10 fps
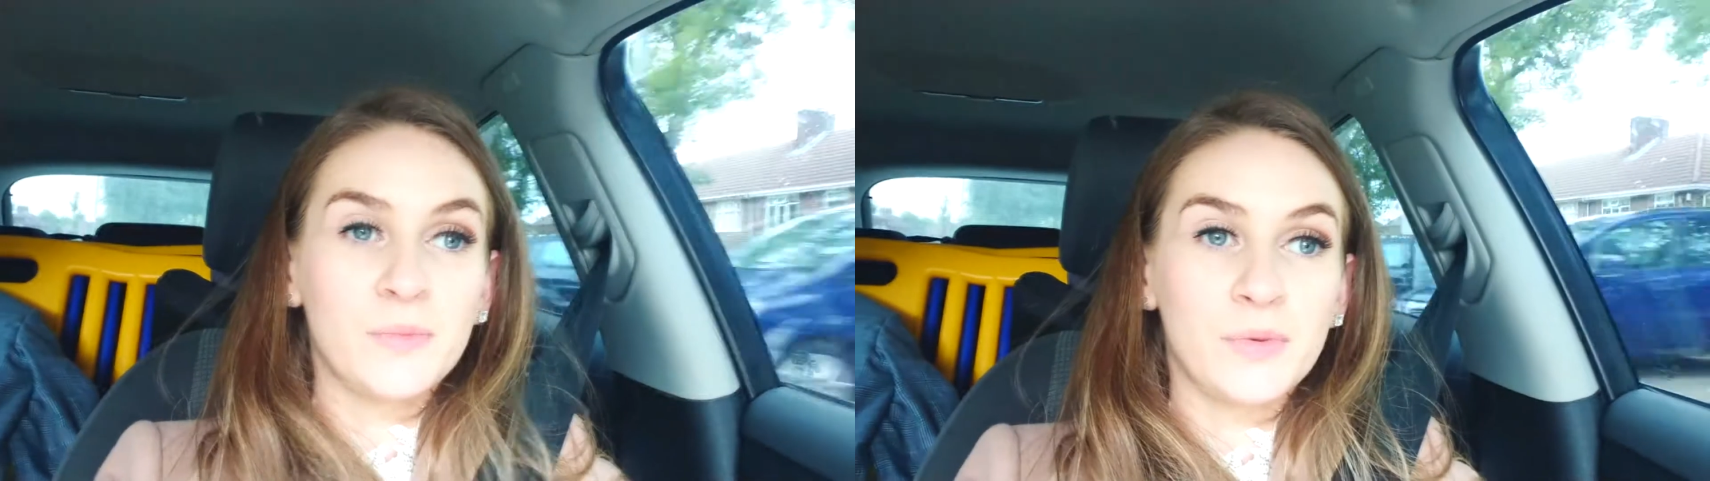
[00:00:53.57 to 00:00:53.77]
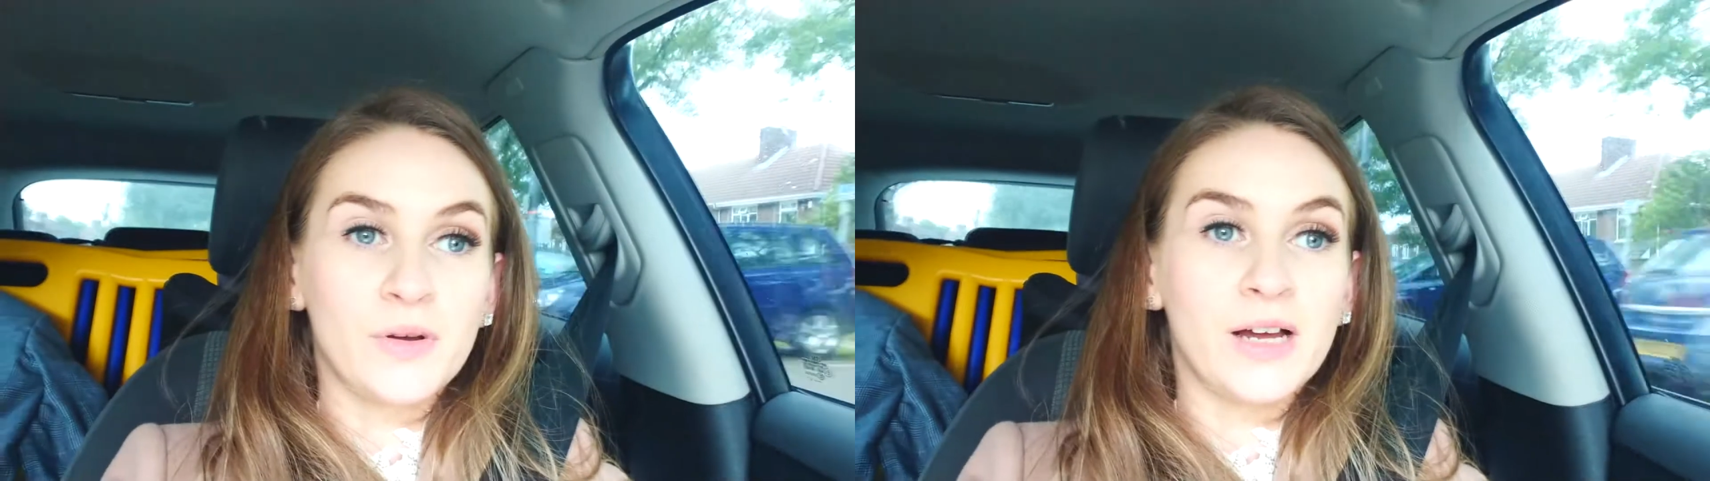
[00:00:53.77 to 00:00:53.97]

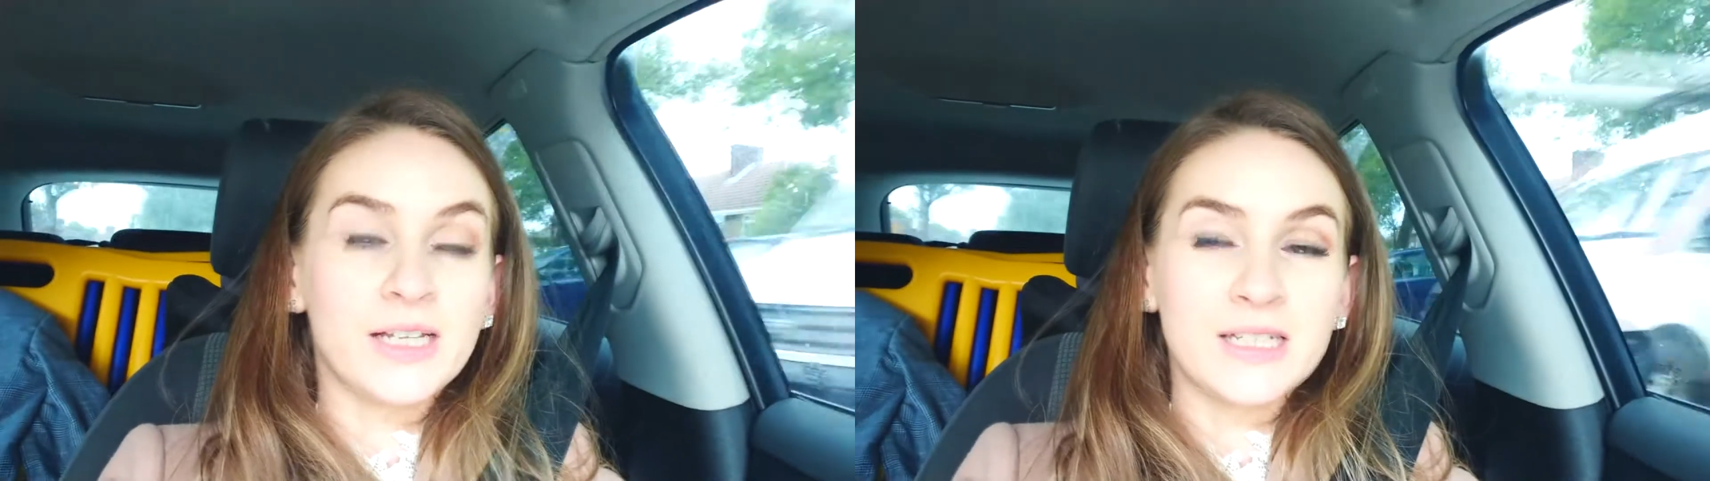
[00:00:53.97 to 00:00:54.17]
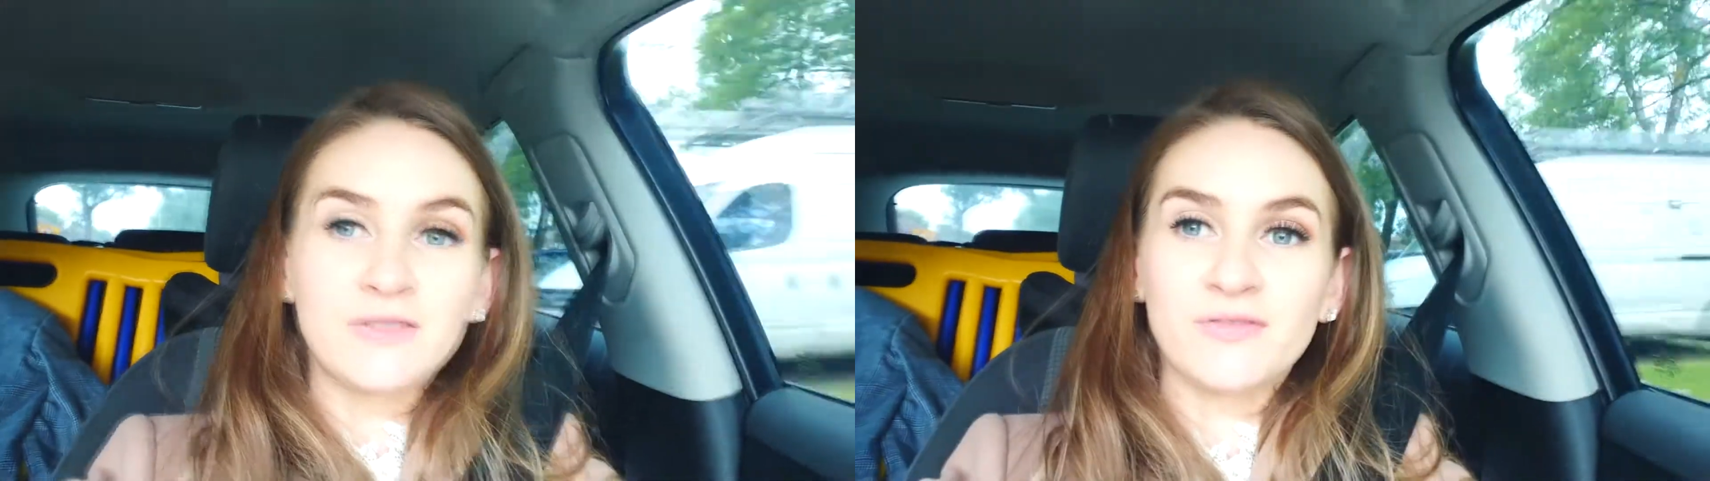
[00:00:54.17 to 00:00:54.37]
but I
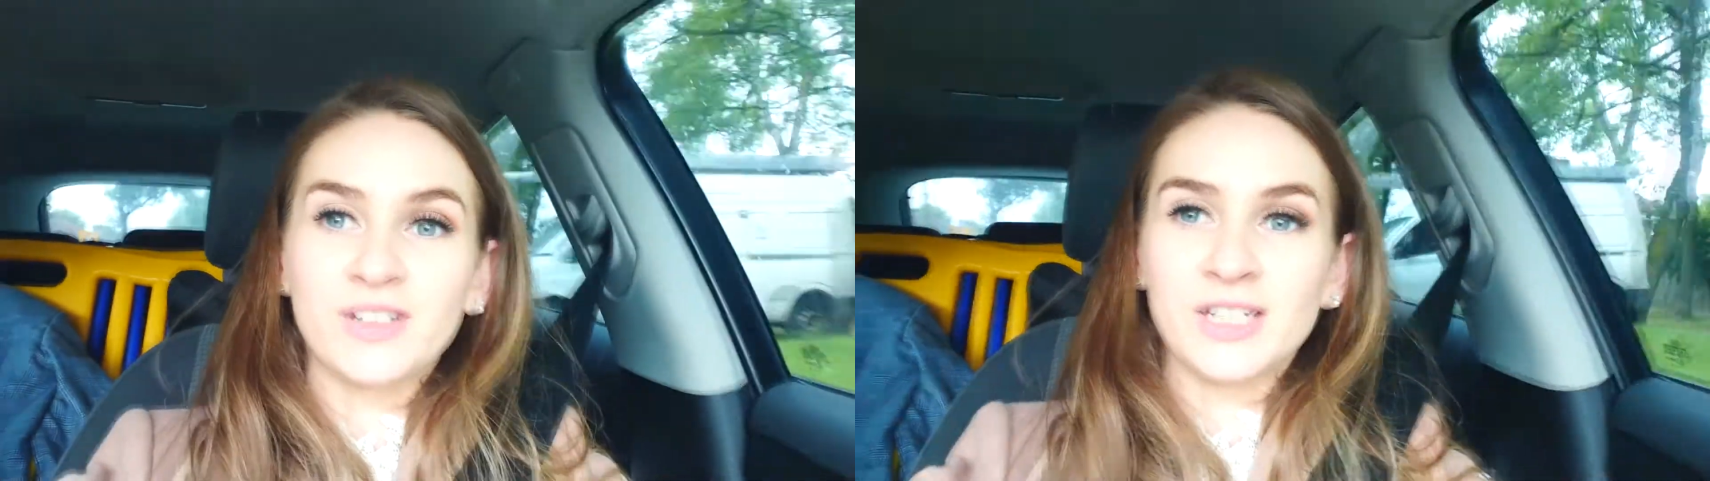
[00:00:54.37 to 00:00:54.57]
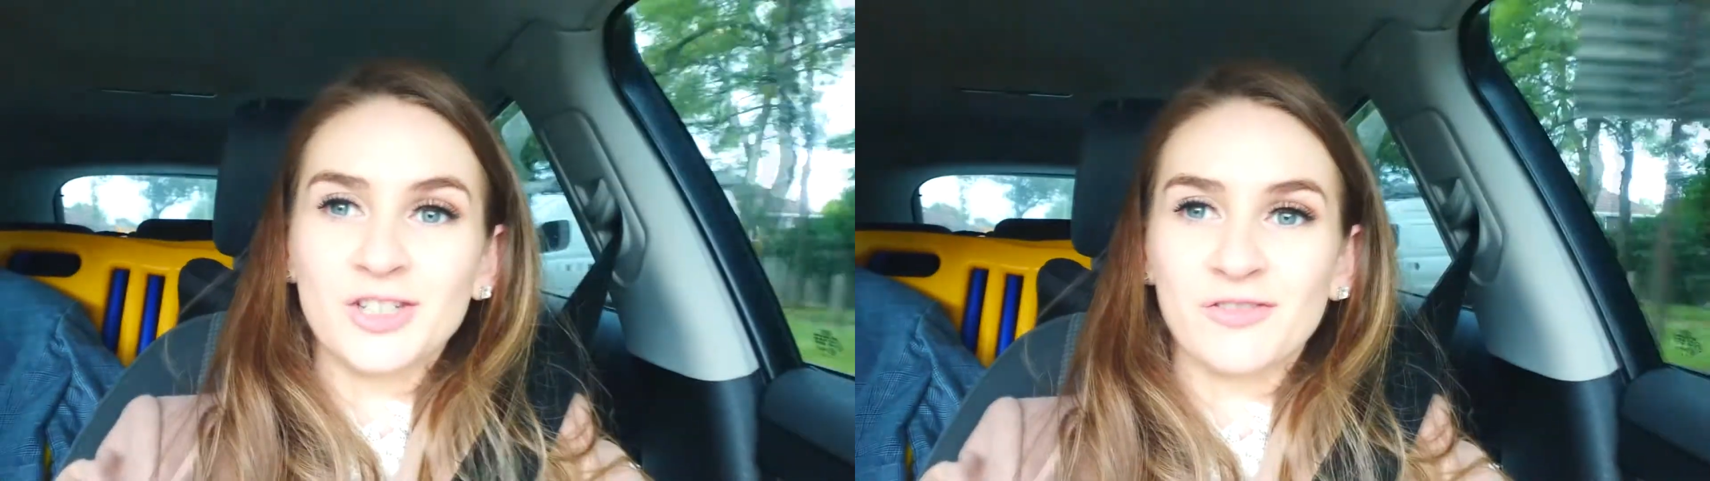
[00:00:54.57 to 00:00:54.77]
didn't
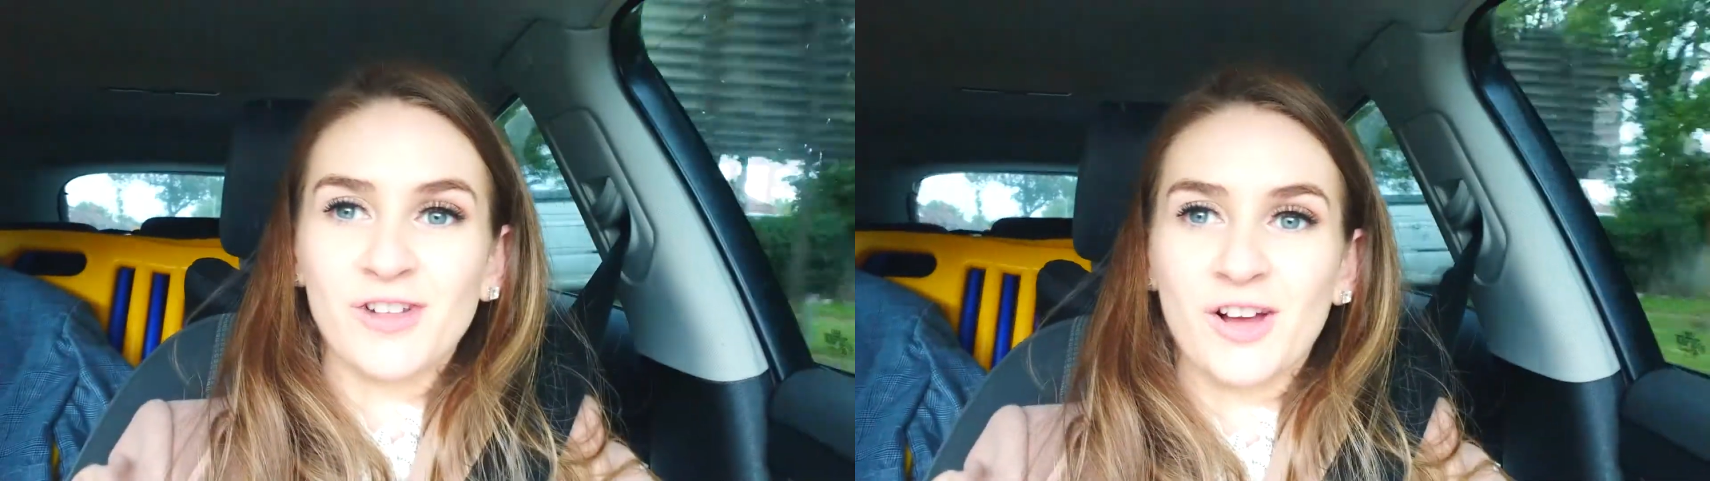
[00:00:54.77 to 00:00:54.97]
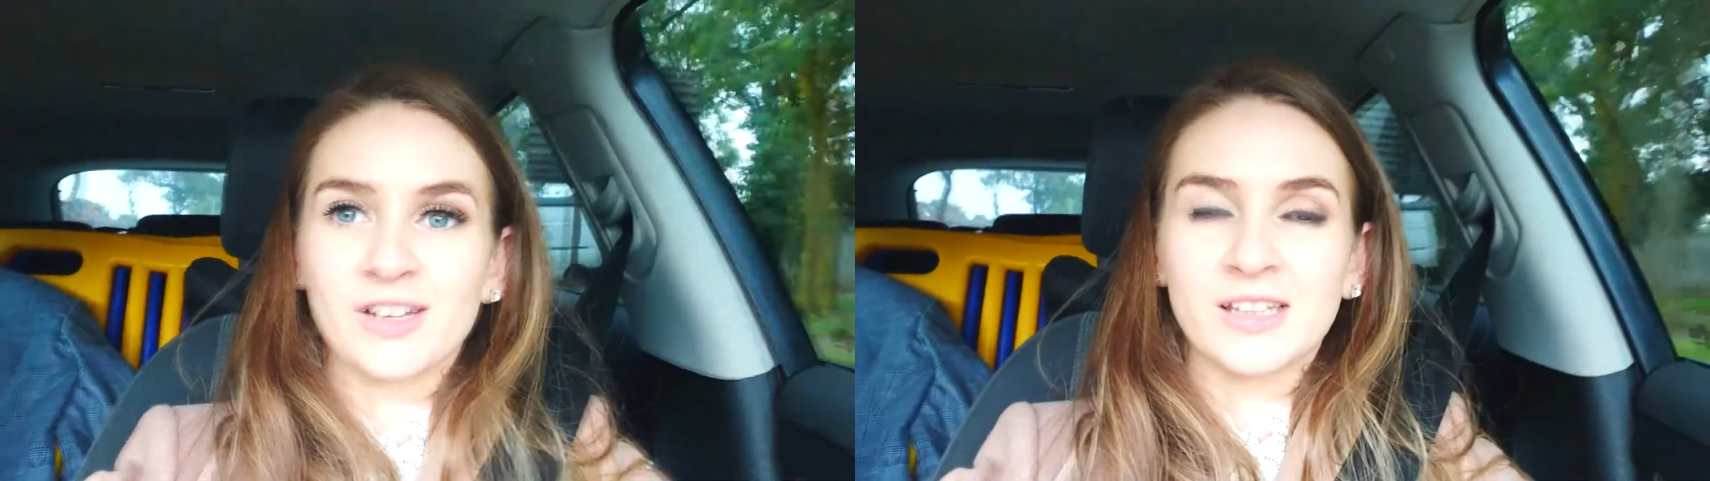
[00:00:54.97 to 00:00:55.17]
finish the
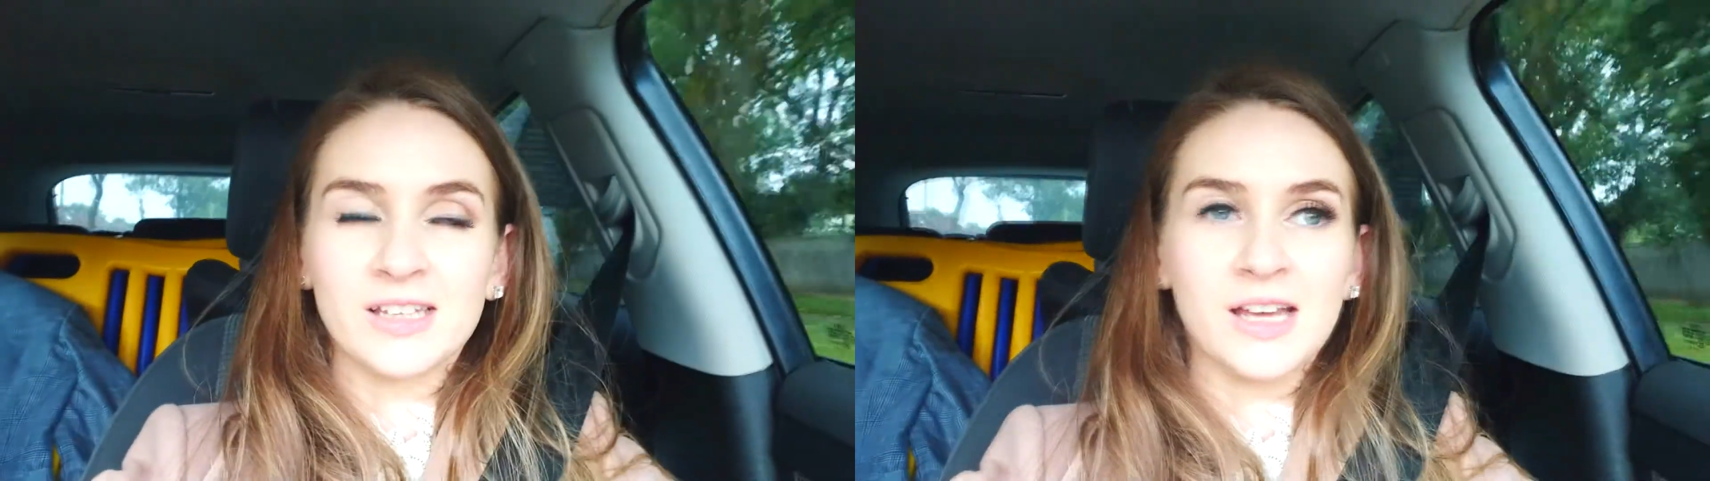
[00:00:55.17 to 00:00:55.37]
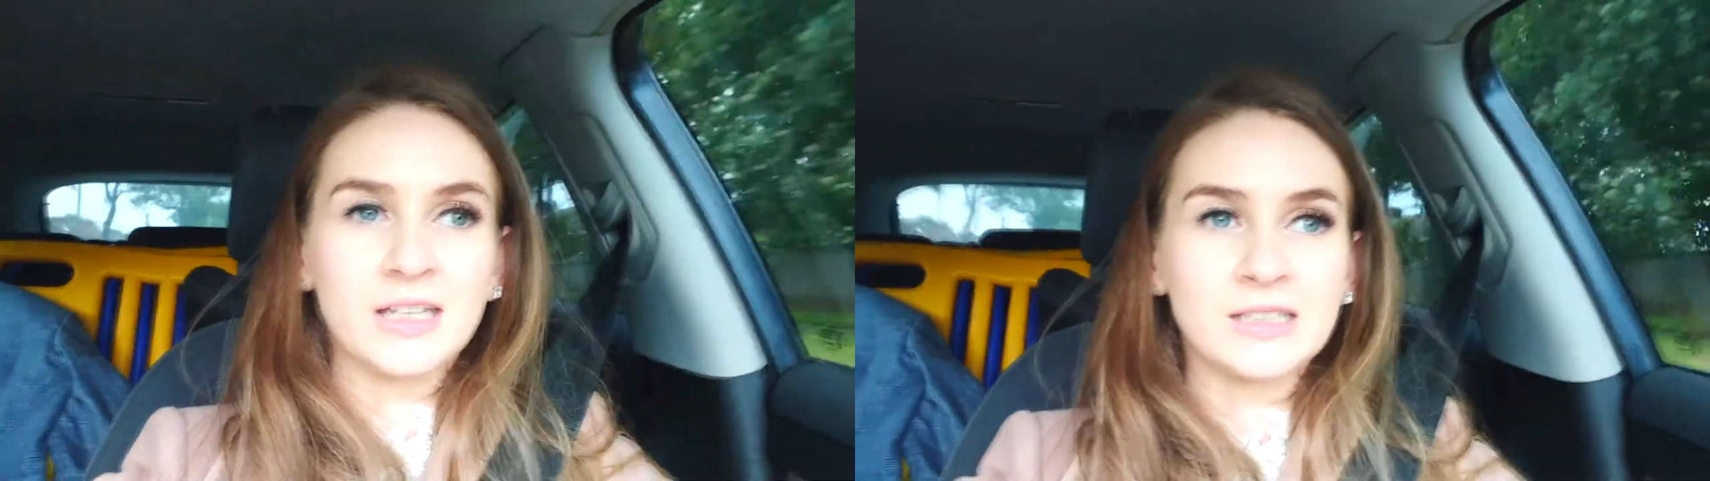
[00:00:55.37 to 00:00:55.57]
vlog in
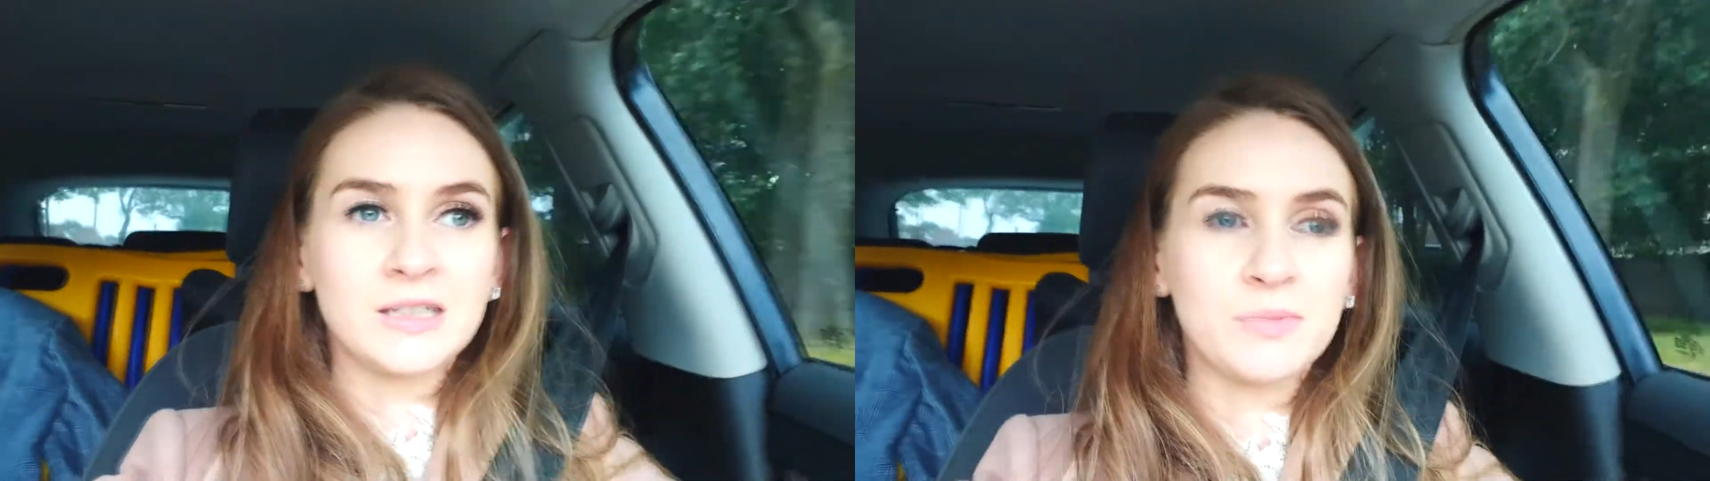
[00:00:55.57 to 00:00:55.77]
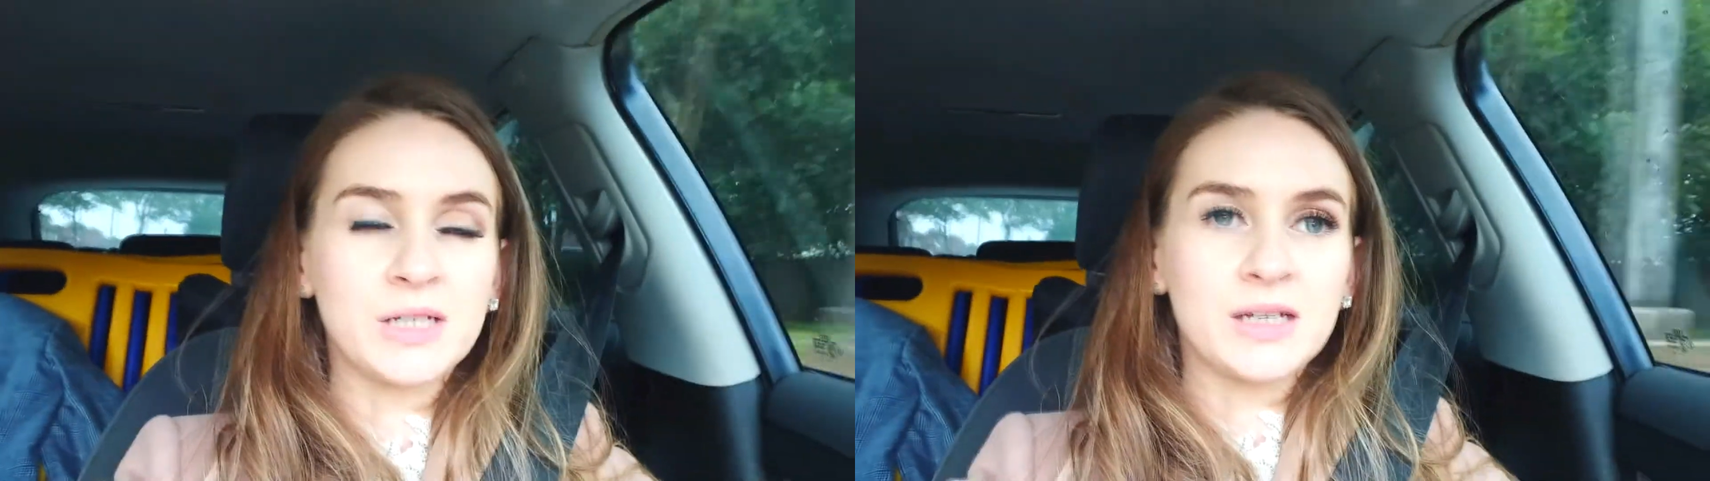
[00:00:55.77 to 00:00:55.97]
the end